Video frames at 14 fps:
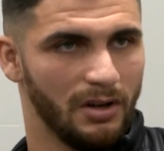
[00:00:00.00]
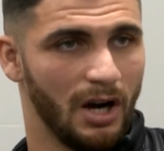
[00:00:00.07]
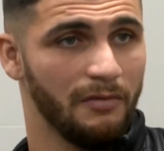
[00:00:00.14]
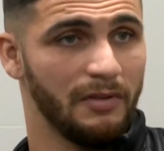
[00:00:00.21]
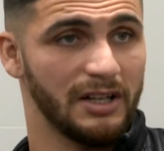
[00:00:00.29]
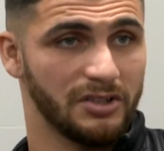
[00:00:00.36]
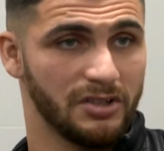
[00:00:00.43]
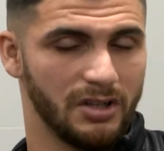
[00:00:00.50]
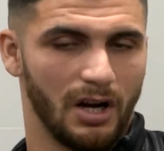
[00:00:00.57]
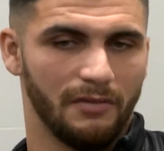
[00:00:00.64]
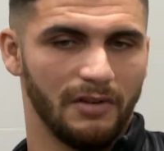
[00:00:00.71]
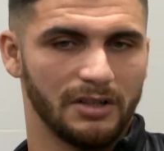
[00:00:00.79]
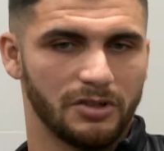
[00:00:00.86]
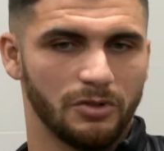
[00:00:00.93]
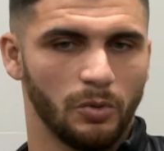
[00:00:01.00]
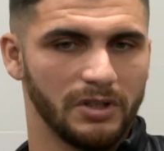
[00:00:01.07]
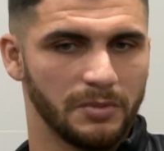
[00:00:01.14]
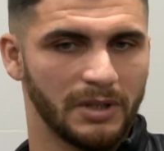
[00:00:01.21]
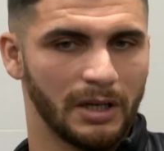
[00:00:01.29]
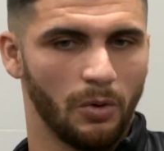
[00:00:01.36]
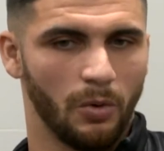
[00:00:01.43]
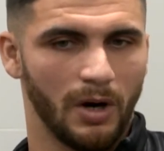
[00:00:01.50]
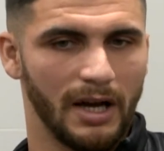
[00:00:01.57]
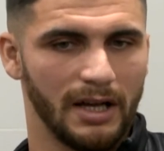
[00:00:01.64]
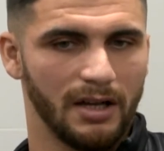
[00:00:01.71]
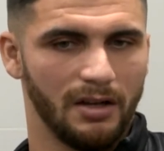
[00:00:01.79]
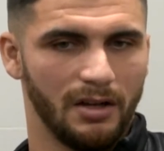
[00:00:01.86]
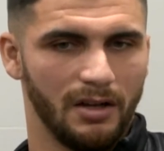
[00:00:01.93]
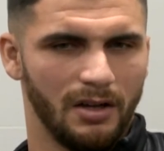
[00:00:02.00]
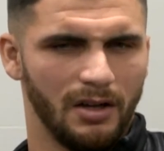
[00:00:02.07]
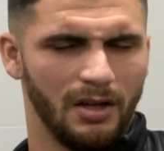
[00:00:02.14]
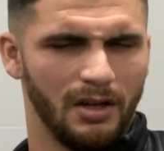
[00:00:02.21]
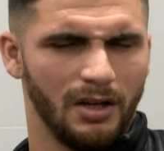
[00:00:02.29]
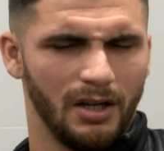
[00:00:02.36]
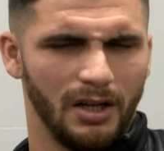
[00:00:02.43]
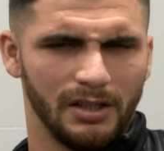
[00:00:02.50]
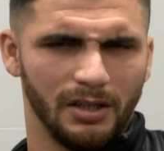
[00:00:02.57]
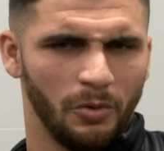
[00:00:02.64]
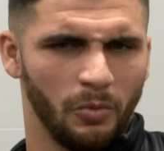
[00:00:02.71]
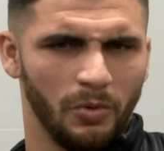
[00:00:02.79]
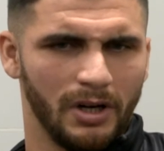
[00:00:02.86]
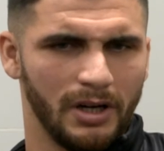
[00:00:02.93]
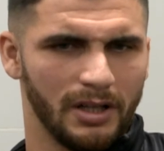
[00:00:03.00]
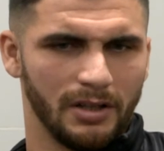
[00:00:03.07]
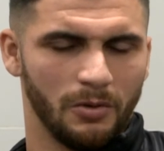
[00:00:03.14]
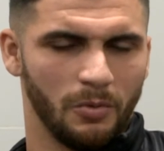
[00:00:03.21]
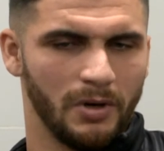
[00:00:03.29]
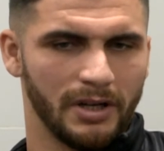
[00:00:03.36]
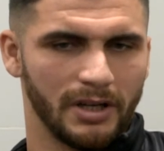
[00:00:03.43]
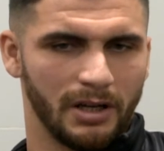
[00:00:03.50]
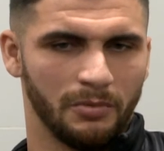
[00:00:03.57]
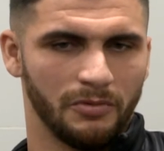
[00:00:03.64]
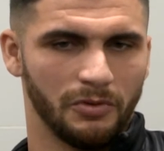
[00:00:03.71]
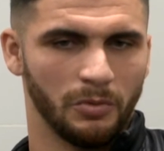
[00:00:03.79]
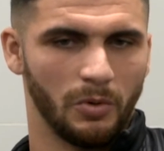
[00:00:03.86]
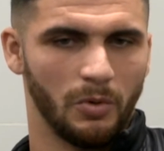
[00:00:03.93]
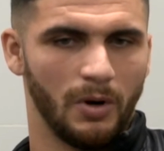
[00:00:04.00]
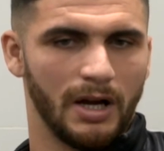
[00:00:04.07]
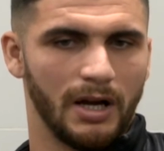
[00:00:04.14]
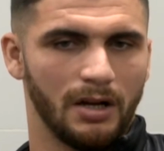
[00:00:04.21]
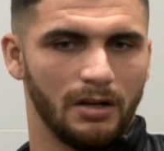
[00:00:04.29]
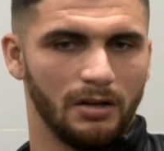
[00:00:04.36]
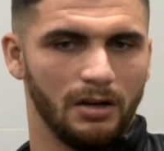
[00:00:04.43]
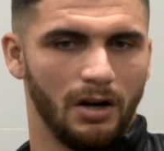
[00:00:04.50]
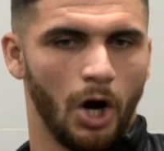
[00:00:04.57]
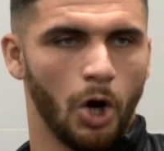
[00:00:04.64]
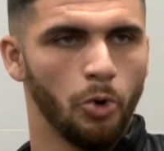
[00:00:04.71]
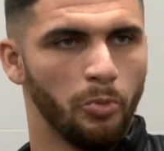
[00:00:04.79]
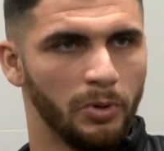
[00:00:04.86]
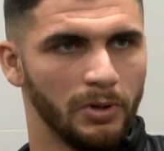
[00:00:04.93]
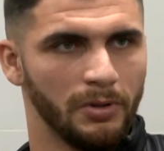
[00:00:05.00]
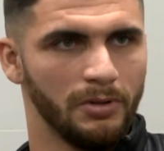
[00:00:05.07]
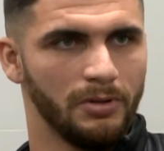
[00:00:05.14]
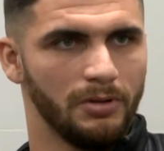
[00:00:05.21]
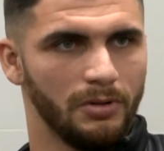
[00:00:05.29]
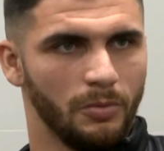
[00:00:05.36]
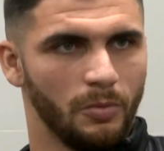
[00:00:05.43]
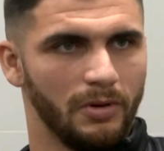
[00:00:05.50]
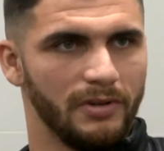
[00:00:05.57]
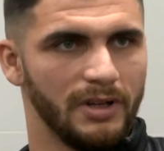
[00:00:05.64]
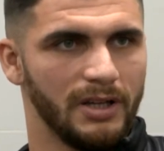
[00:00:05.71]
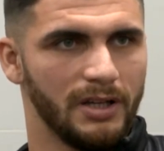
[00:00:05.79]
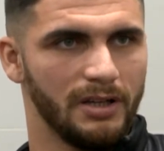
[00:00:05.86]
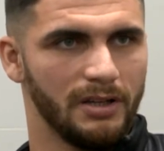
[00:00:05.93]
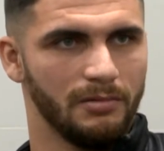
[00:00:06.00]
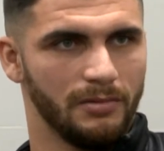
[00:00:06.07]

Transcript: I've actually always been quite, I don't know where it comes from, quite open with it.